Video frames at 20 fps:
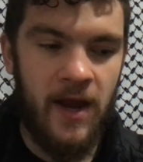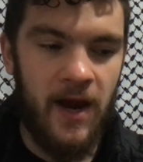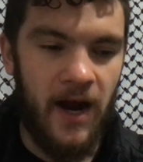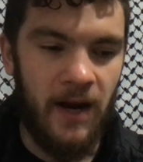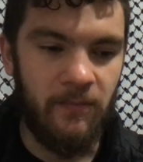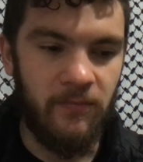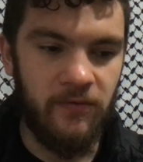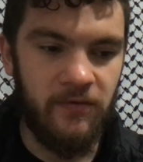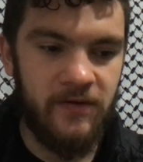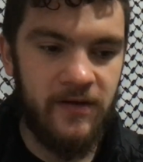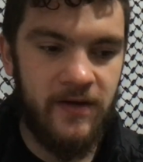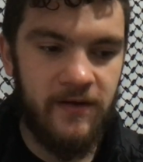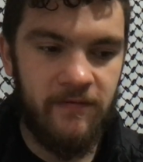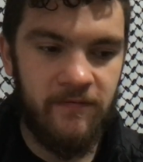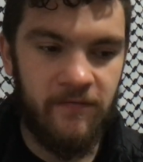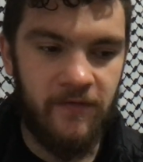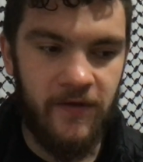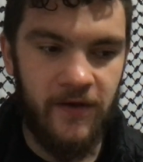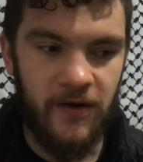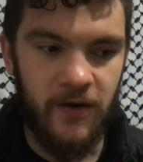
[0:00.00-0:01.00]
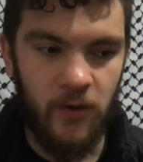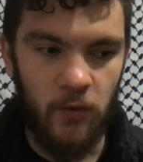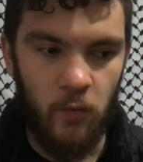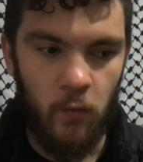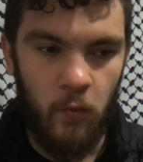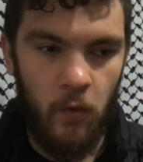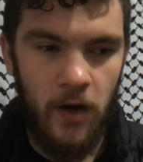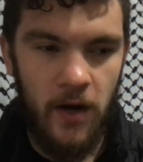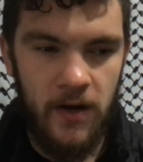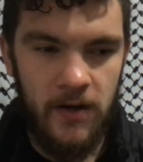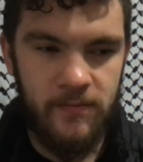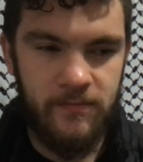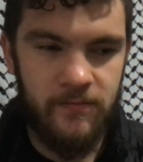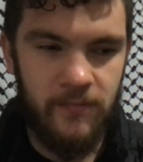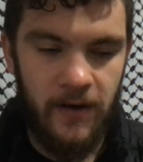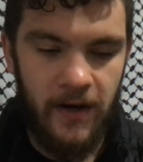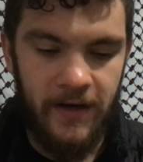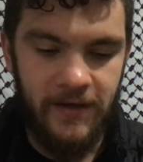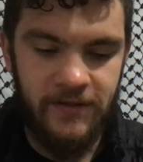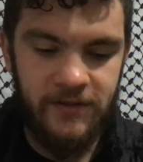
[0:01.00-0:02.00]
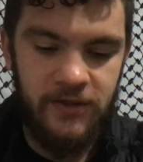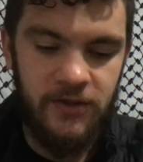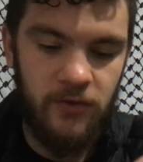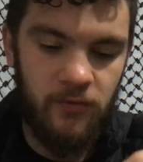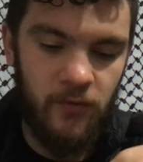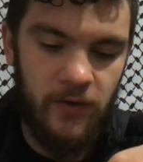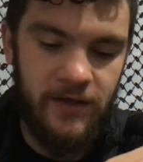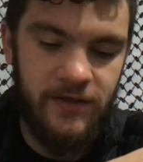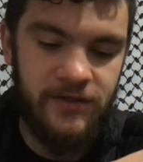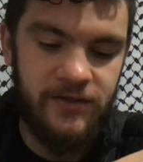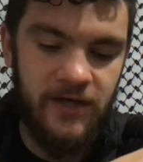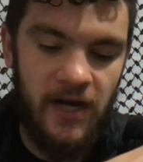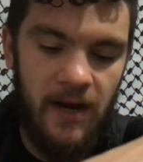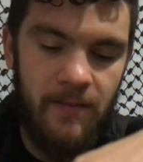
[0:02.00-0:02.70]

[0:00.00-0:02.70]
I believe they're 1 by 2 inch.